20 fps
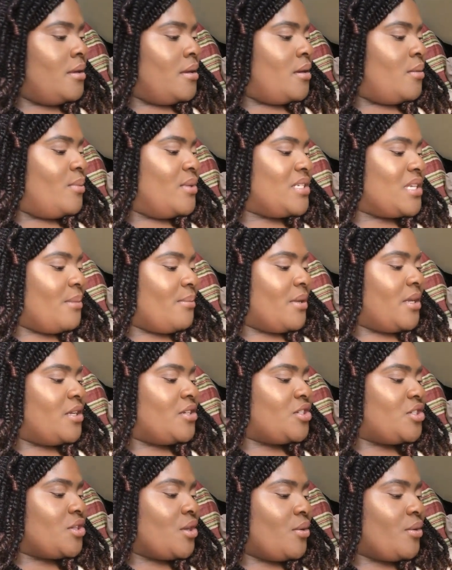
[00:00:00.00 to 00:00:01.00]
which I'm going to
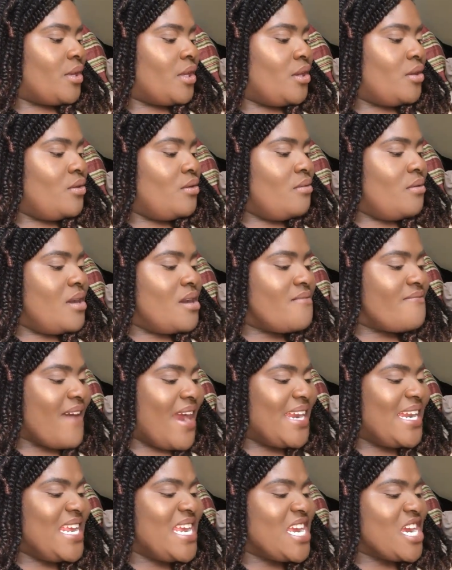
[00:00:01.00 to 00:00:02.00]
show you
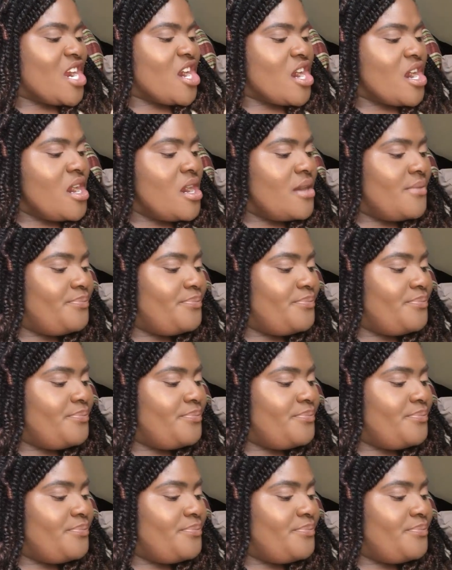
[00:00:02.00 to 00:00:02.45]
right here.